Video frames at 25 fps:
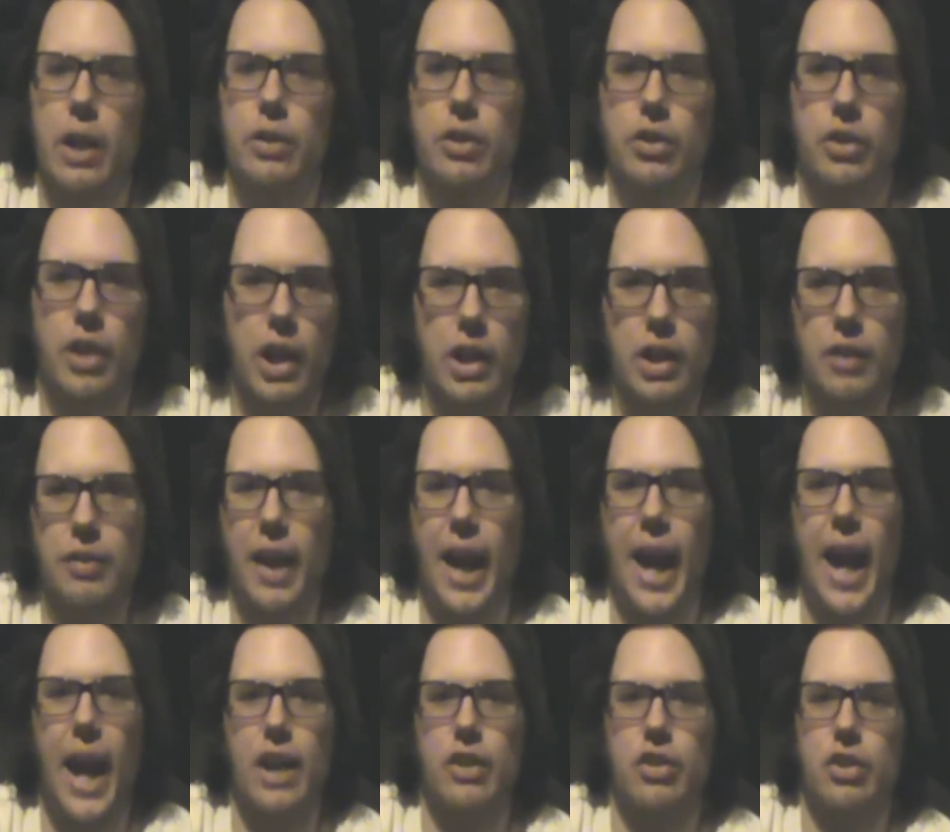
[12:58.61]
There's not enough
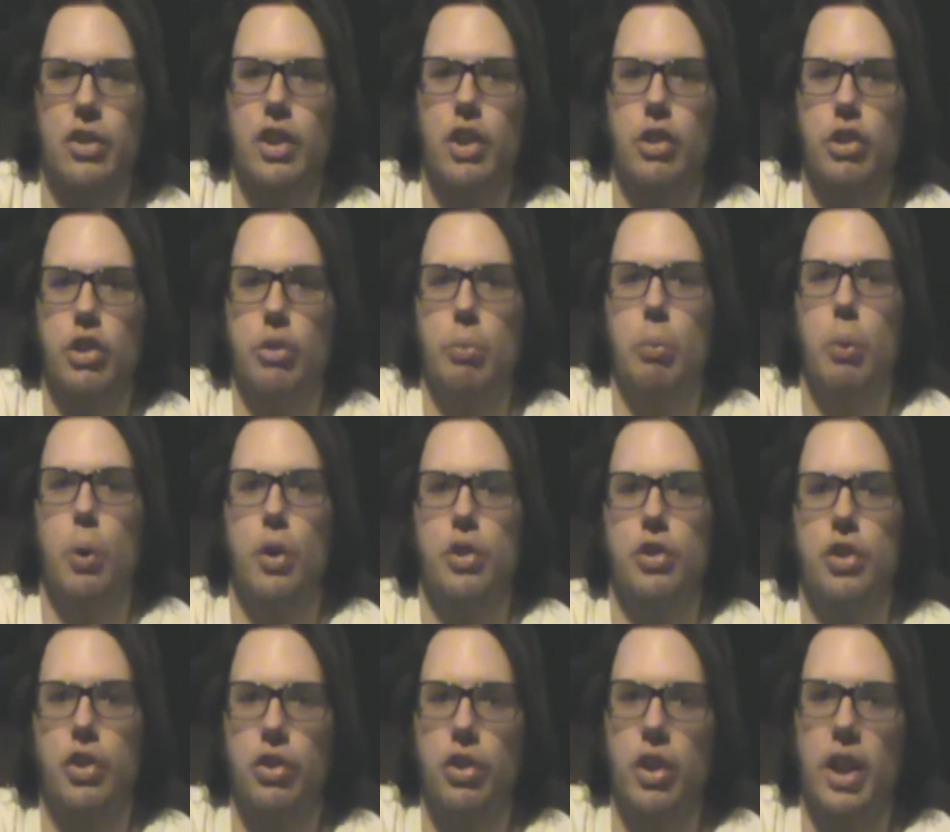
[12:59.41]
action. This is more
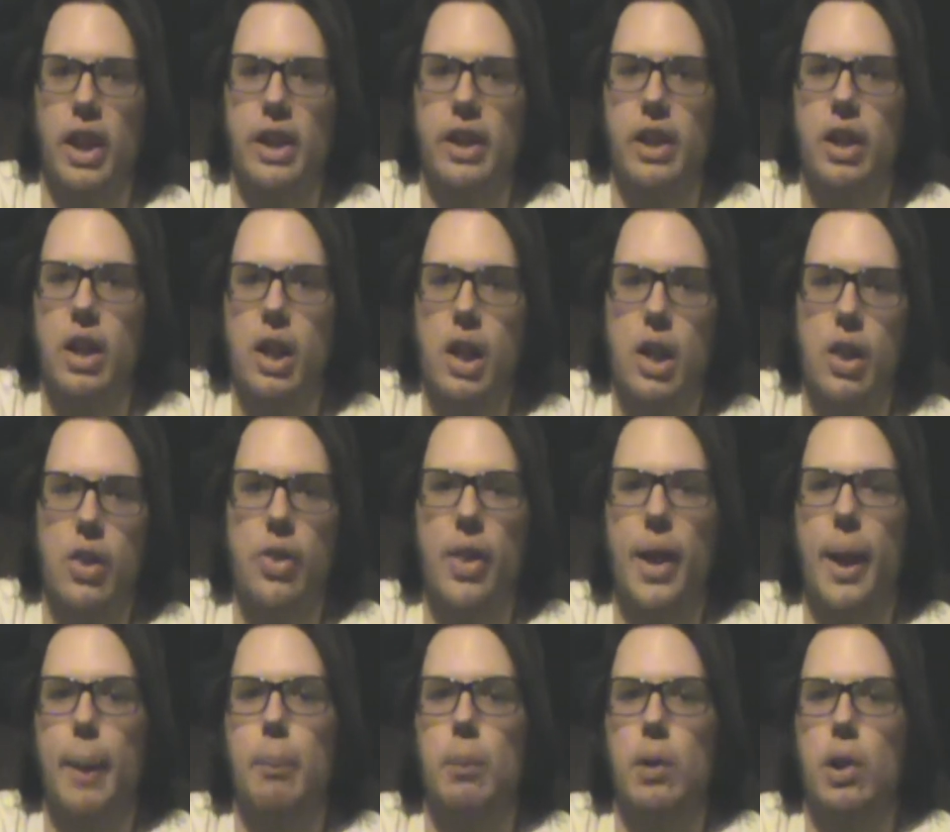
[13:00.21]
just like
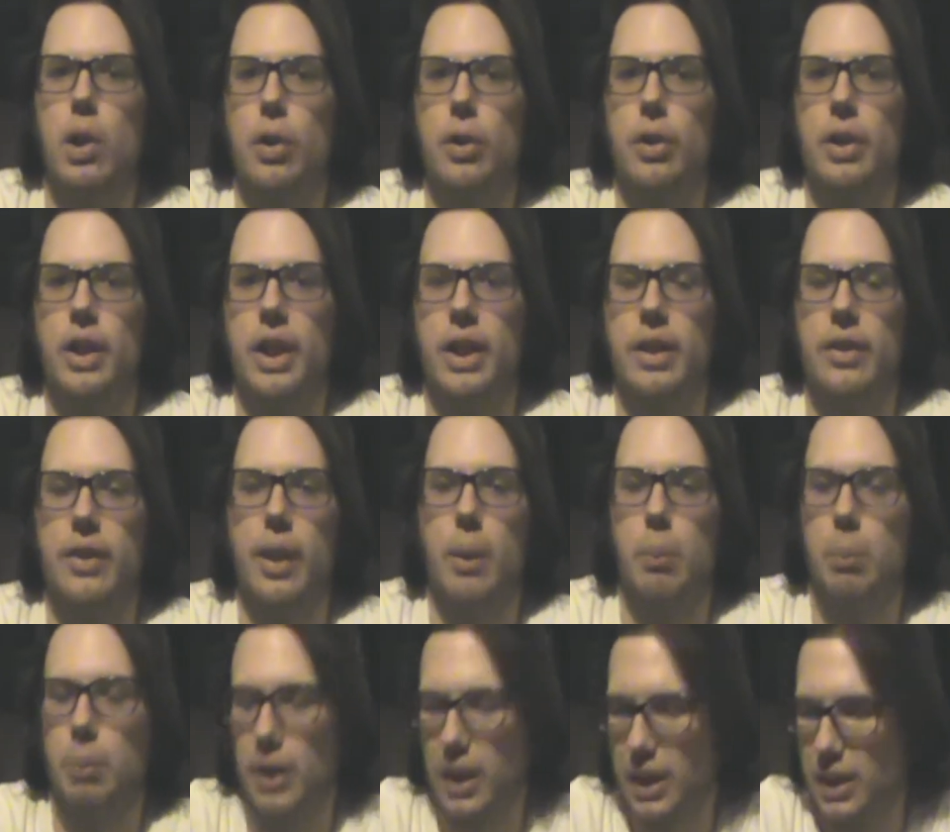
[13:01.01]
them learning,
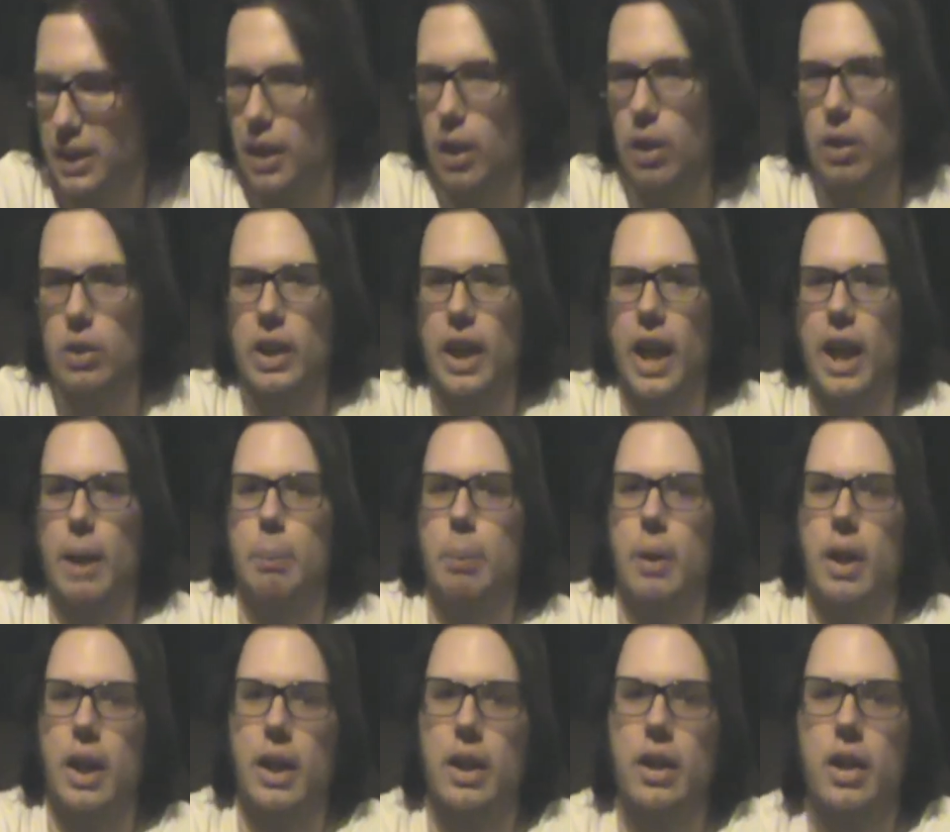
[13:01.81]
them being yelled at
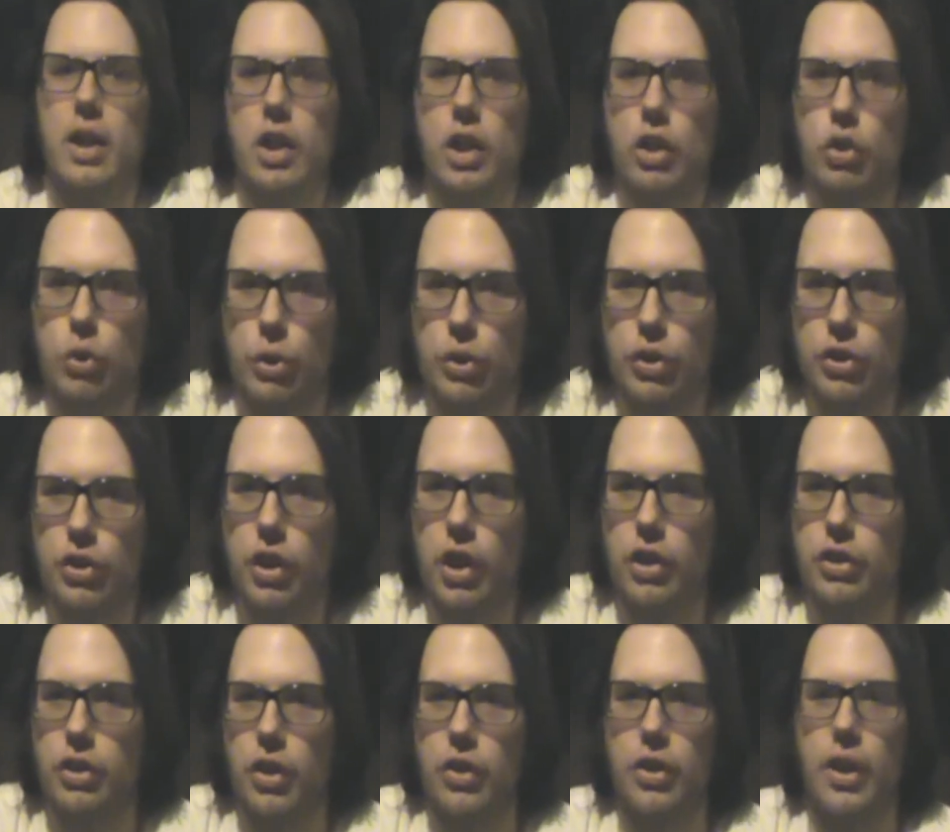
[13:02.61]
by drill
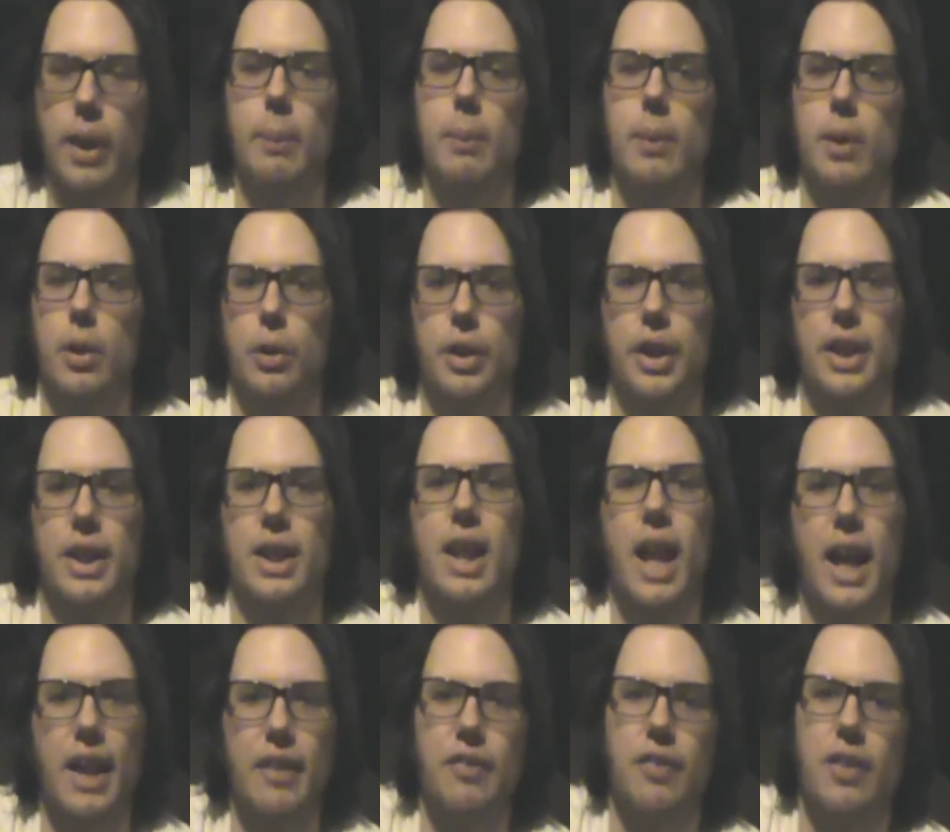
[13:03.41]
sergeant, them learning
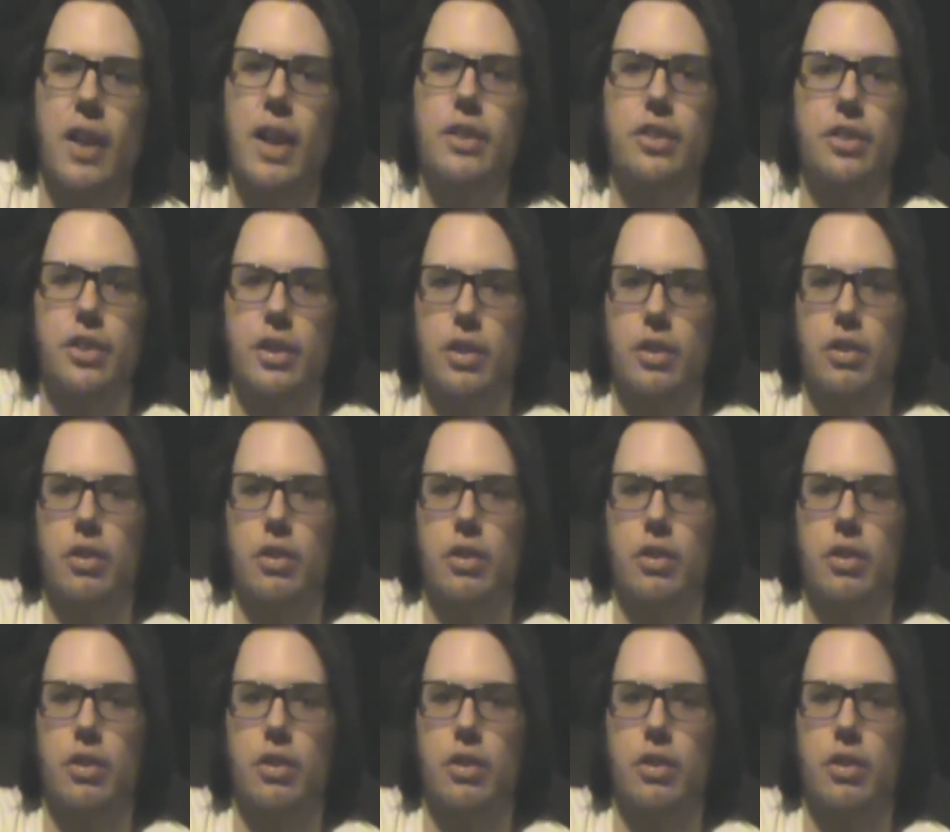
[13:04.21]
life lessons,